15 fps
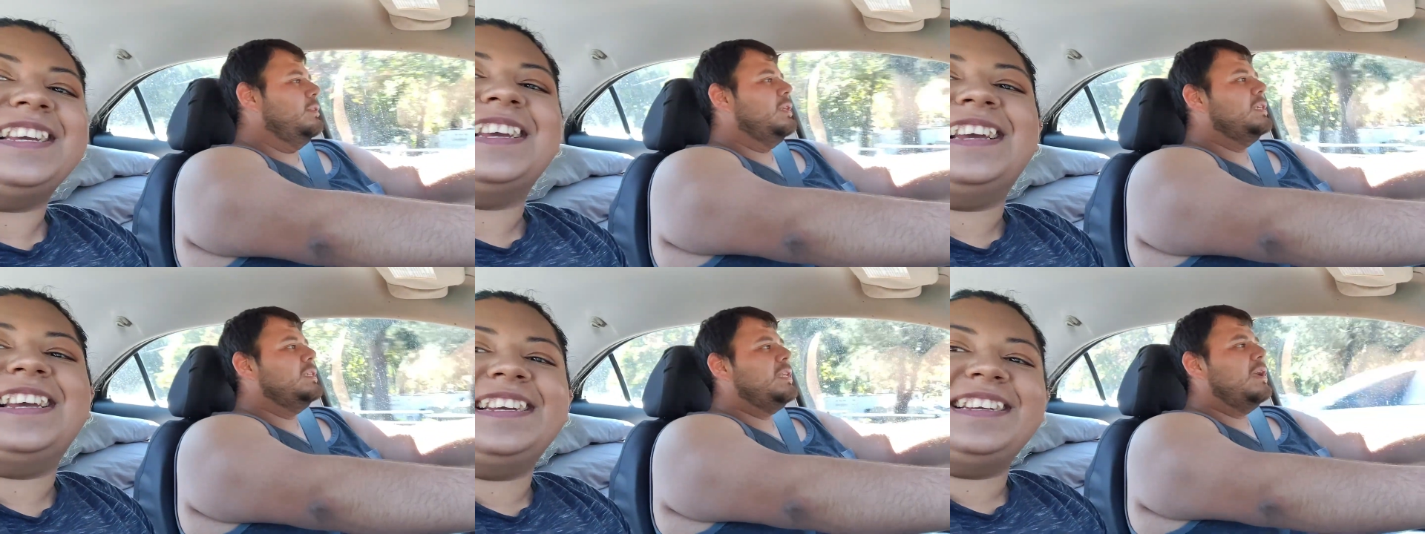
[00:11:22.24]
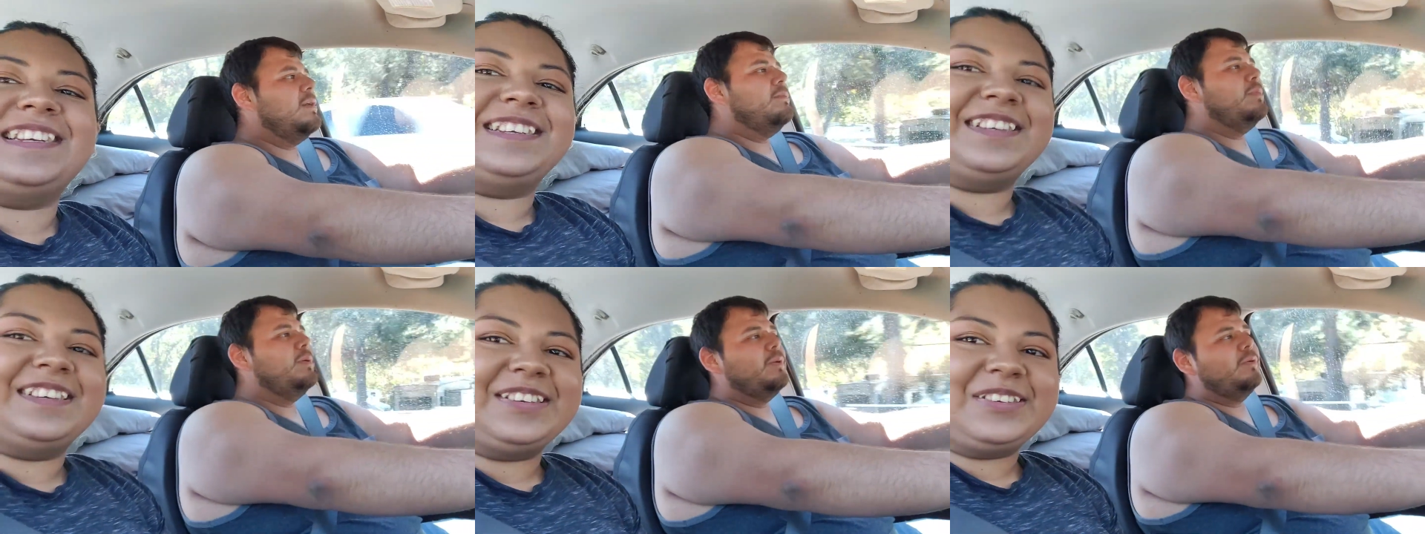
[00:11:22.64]
Speaker 1: this
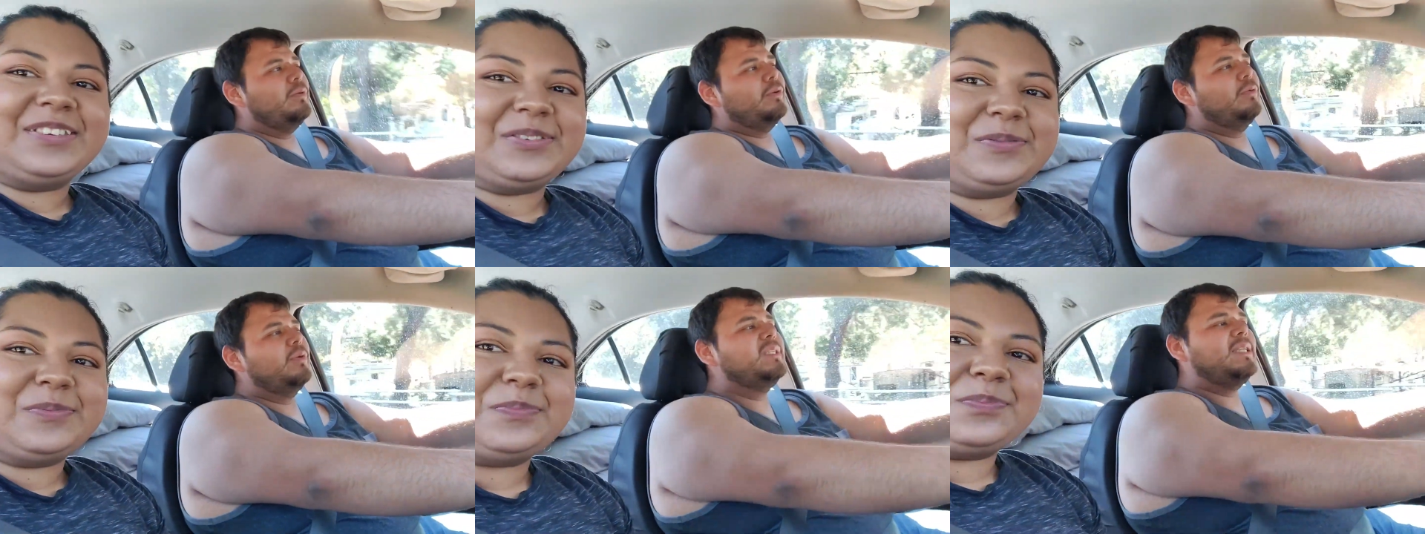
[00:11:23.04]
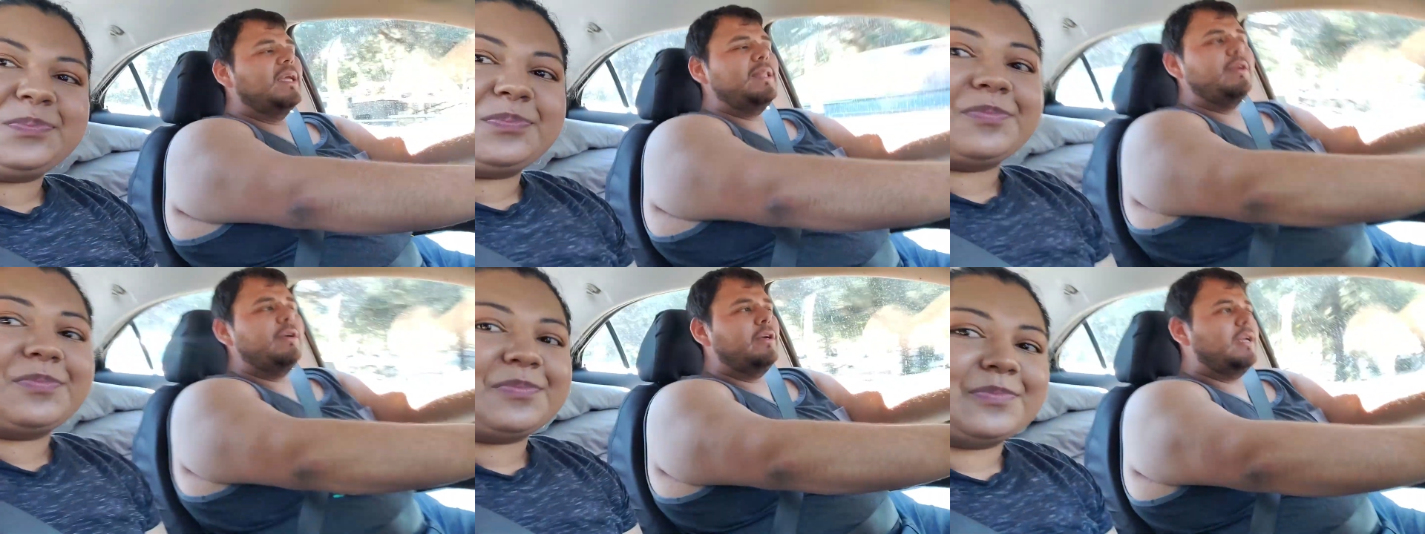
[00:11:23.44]
time we were we
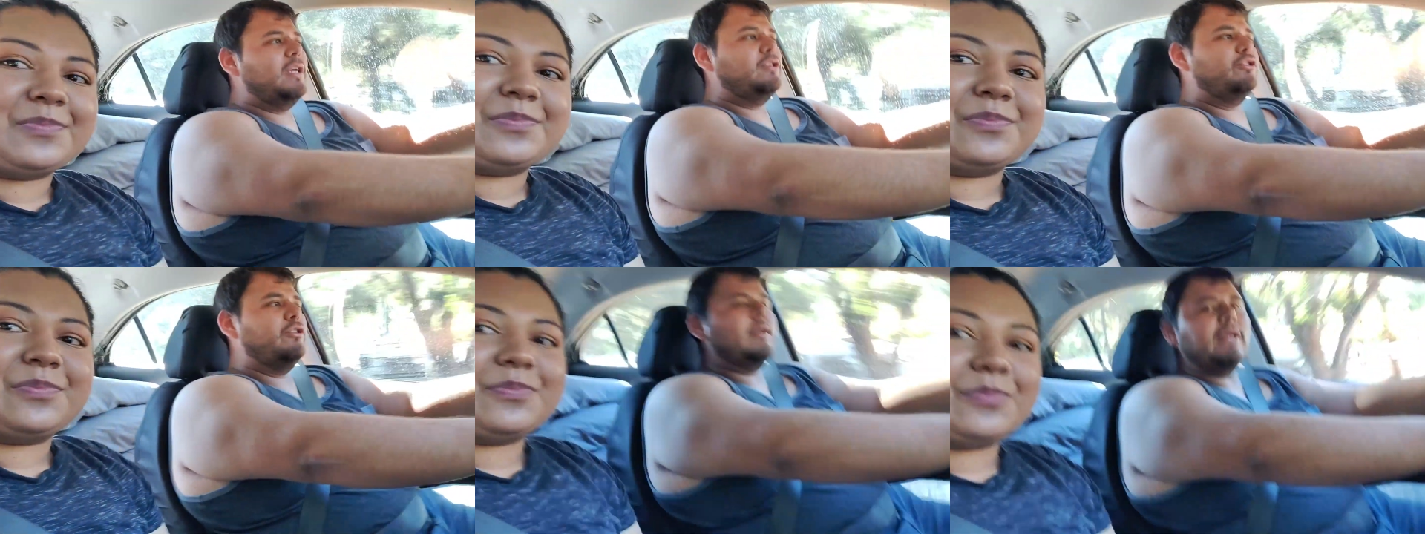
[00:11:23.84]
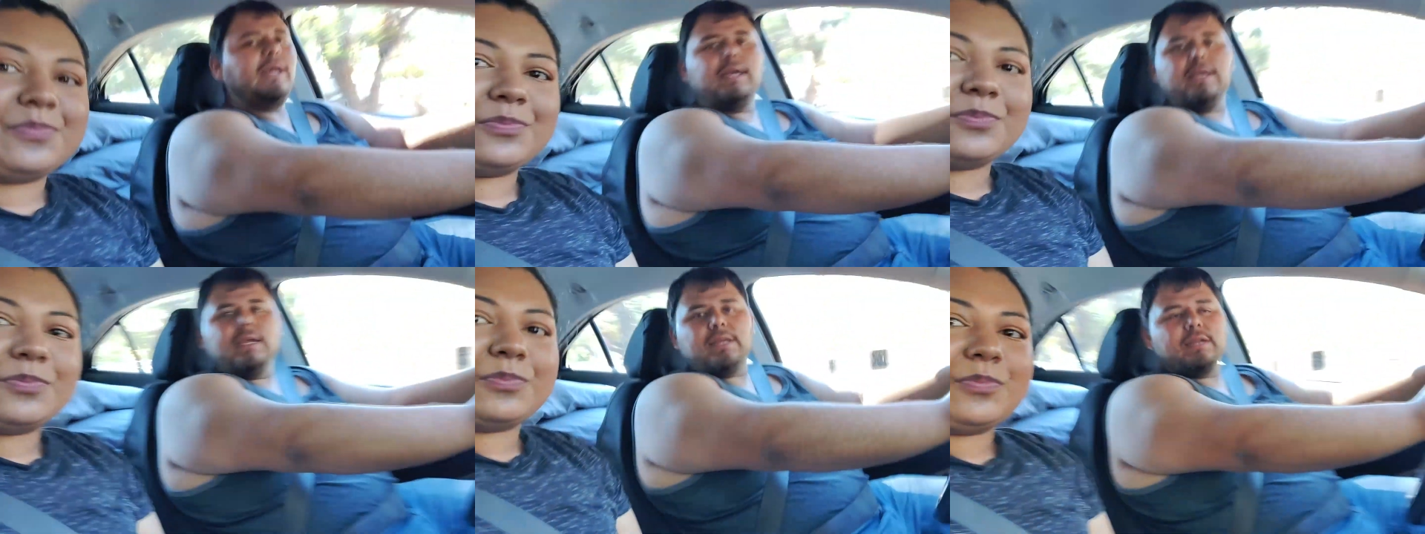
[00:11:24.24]
stayed there an extra
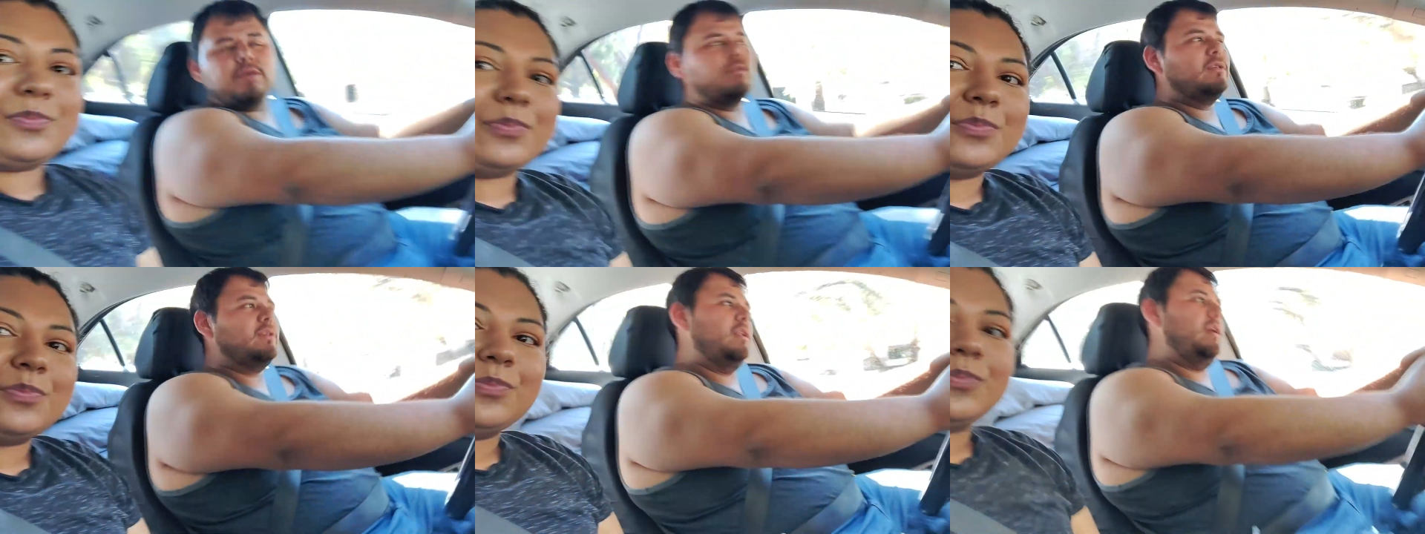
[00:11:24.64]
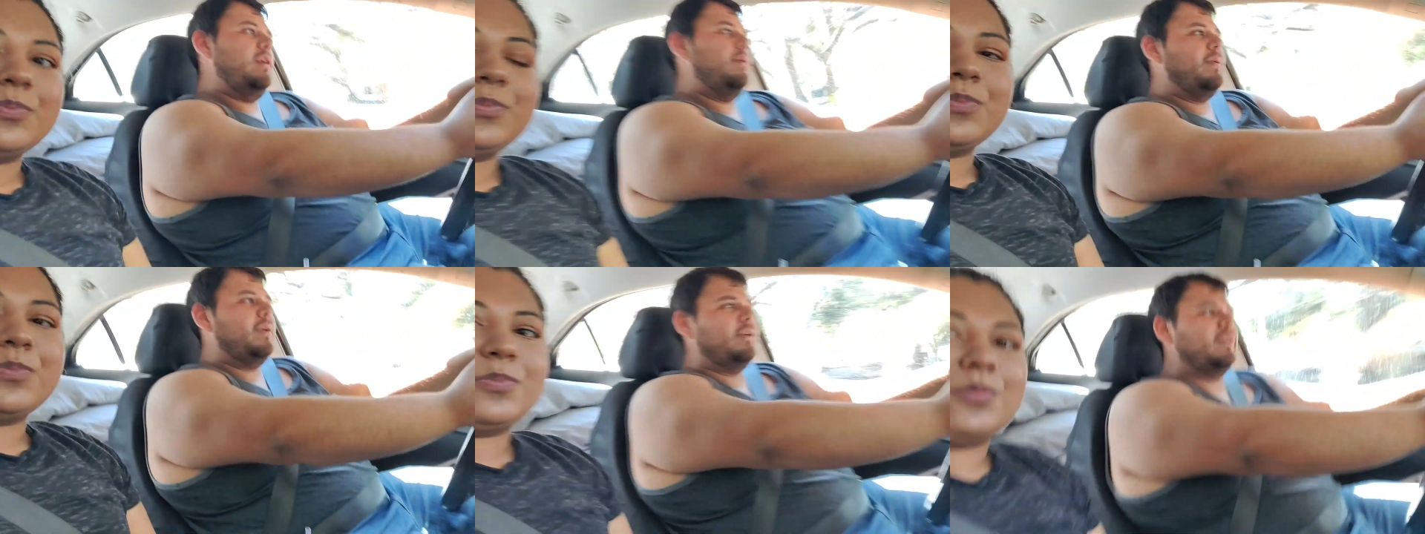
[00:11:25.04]
night, and it was a
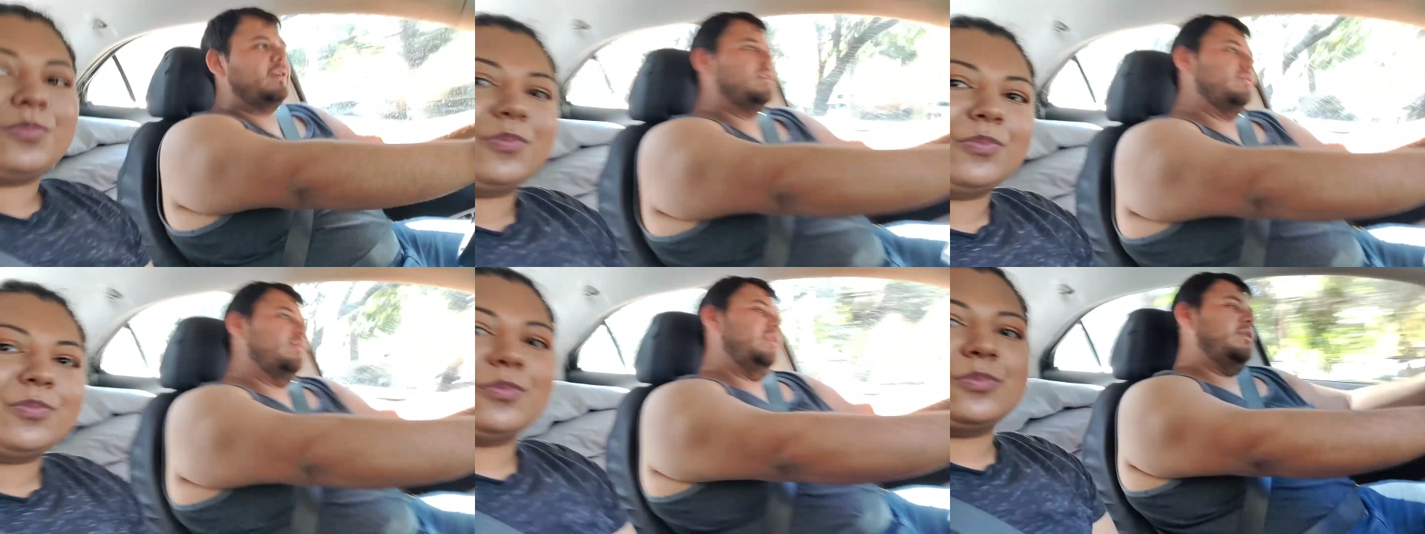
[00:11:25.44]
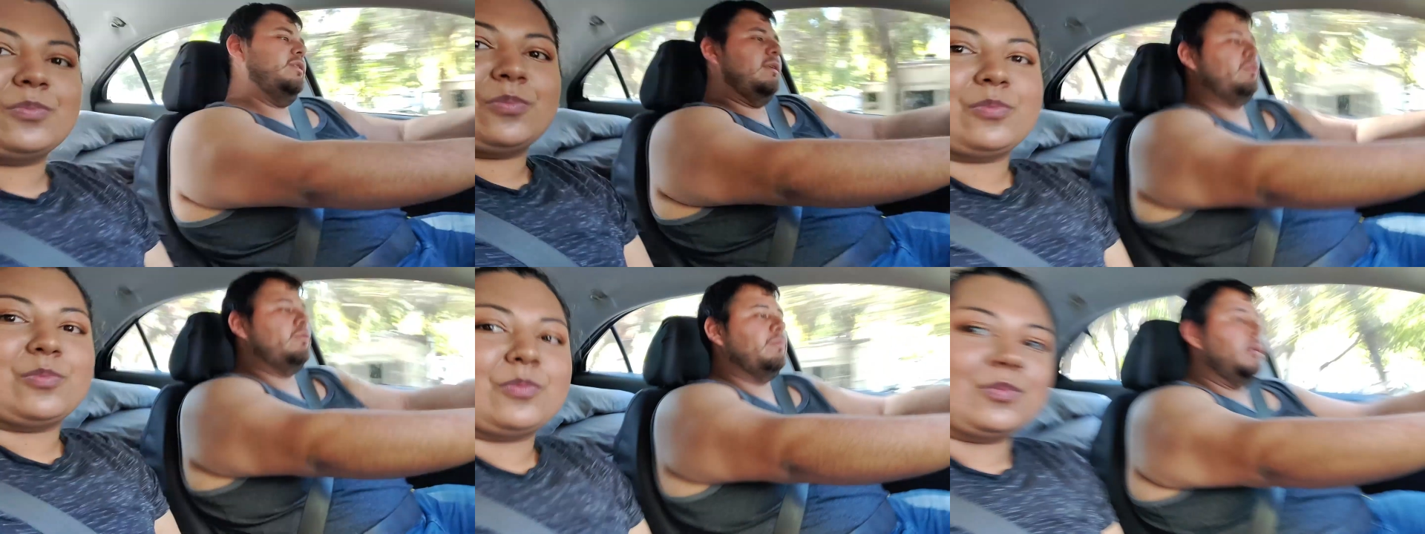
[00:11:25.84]
lot better because we
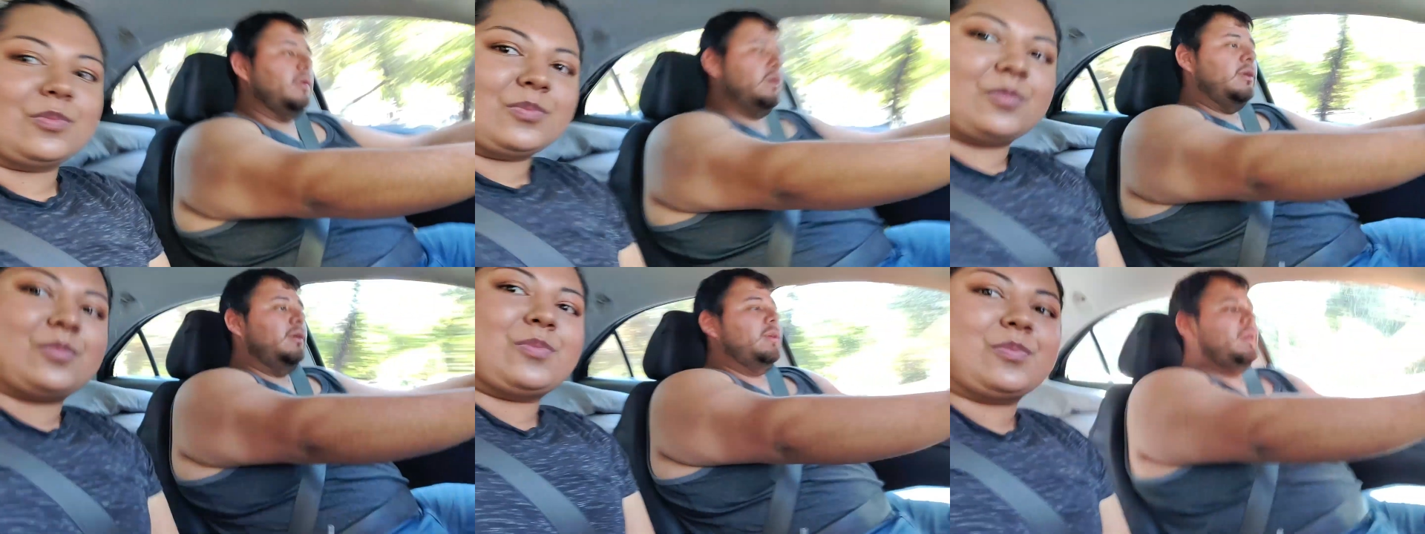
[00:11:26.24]
didn't have to be